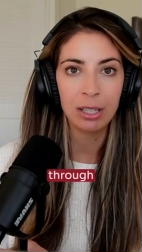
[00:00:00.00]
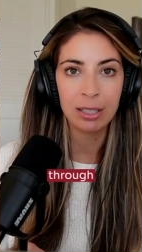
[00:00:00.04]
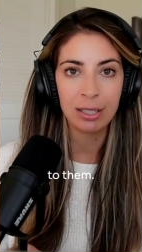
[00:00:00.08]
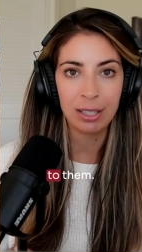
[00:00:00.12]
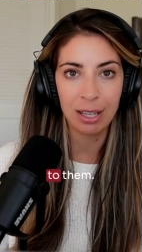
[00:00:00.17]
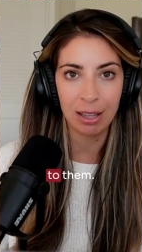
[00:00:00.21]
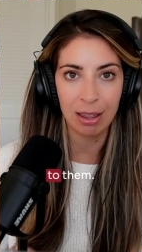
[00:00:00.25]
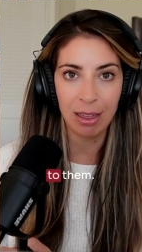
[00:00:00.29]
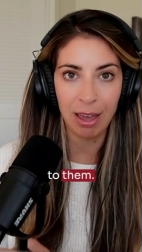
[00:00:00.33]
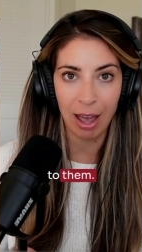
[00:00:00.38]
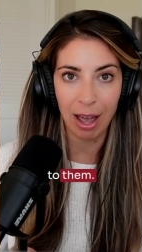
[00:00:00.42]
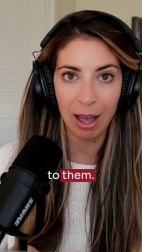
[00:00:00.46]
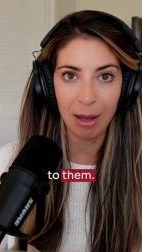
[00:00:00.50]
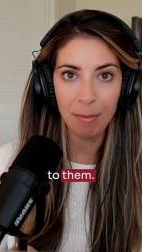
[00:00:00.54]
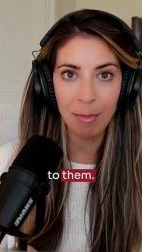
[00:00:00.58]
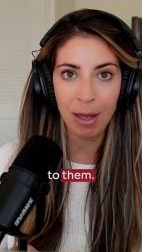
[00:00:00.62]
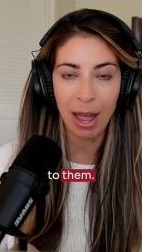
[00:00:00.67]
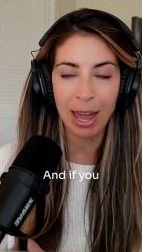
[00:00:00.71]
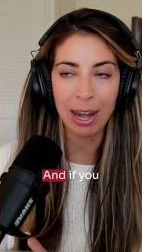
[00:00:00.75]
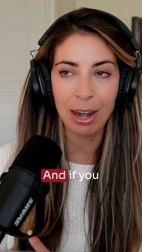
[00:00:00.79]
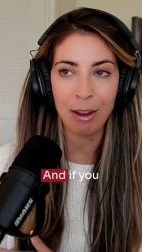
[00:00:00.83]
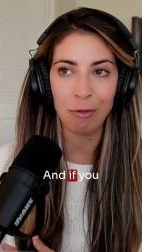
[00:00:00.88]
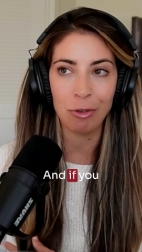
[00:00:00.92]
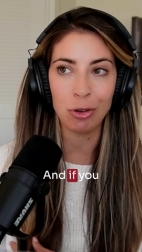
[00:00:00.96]
to them
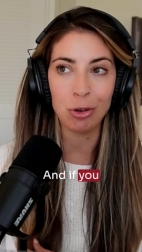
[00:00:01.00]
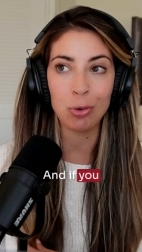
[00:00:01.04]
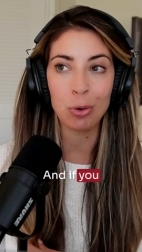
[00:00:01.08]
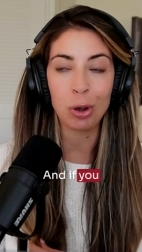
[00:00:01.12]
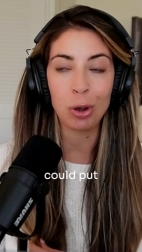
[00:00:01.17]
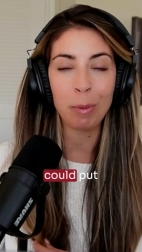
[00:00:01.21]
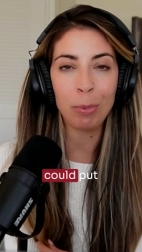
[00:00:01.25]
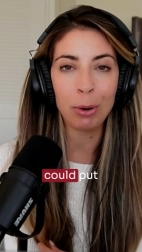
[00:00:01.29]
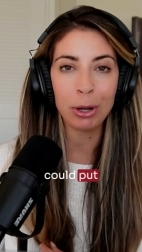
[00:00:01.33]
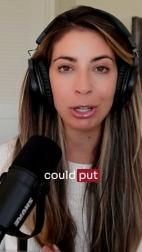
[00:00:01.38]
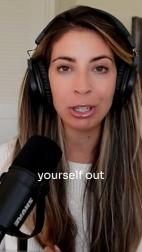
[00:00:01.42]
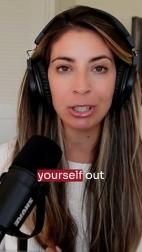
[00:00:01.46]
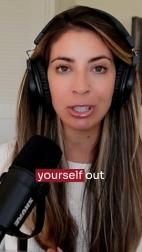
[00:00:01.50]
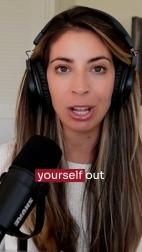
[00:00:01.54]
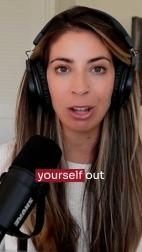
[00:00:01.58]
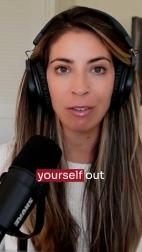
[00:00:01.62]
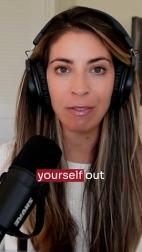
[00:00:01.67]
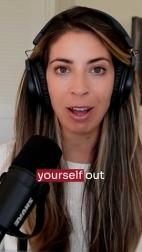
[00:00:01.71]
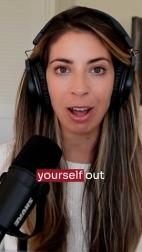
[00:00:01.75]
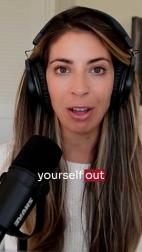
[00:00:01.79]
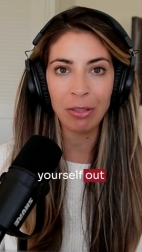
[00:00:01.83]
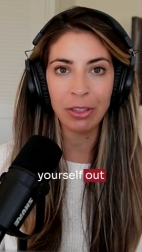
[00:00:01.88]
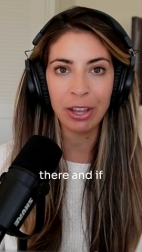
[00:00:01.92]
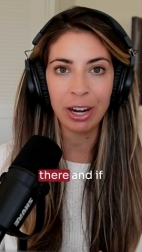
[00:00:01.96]
and if you can put
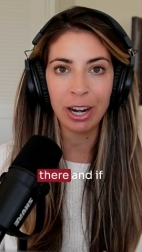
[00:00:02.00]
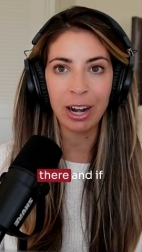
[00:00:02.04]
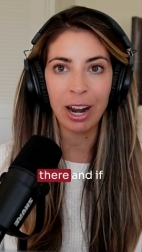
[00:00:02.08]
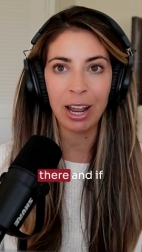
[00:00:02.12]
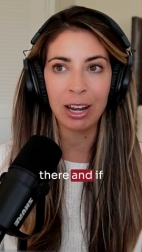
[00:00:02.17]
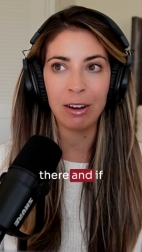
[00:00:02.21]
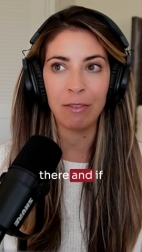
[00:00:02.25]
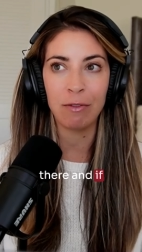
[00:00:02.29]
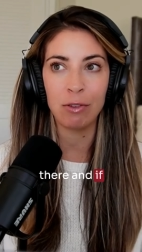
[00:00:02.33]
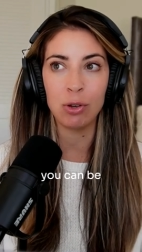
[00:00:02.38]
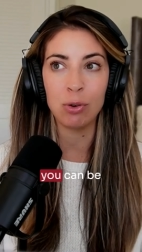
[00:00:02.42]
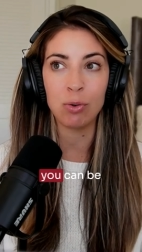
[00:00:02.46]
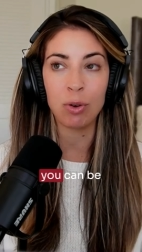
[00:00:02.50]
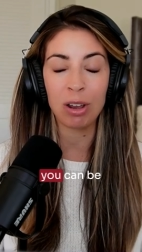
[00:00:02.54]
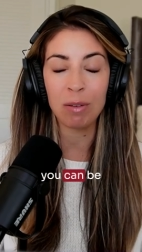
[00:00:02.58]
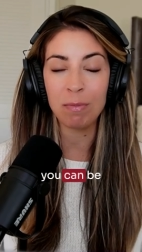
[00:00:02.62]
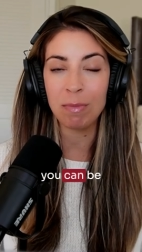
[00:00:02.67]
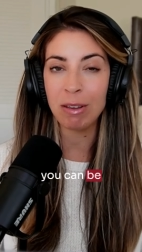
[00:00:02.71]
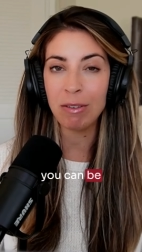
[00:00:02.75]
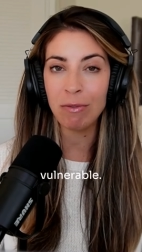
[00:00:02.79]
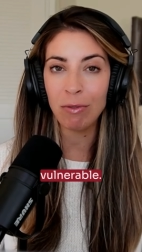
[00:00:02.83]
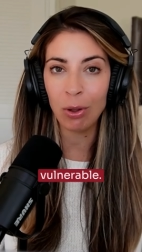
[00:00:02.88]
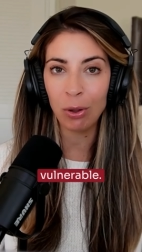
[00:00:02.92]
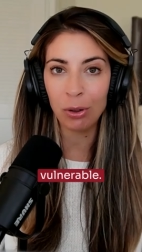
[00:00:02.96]
yourself out there and if you can
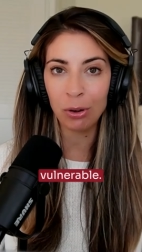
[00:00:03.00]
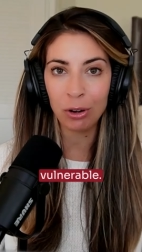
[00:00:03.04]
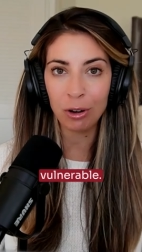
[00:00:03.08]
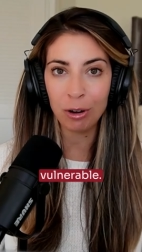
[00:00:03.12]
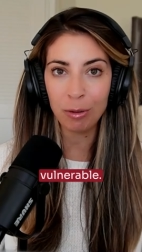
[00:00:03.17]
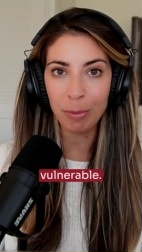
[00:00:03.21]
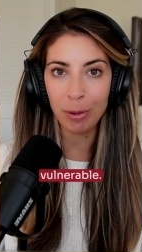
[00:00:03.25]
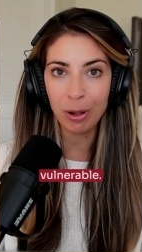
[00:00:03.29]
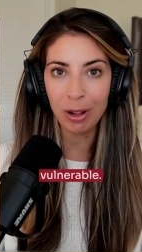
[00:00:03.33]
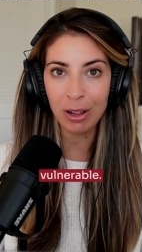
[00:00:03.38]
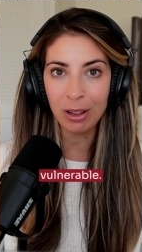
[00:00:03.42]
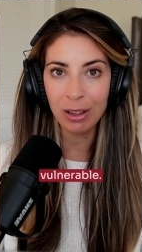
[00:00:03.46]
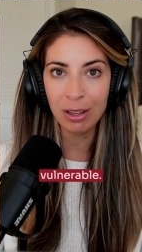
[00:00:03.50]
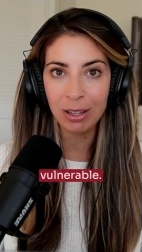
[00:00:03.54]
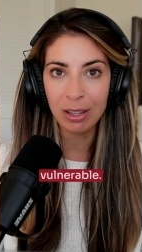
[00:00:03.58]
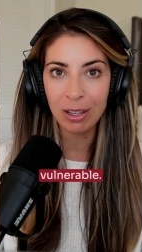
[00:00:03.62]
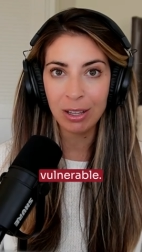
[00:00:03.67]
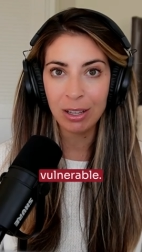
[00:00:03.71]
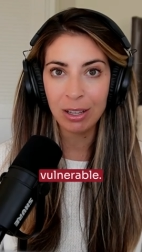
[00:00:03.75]
be vulnerable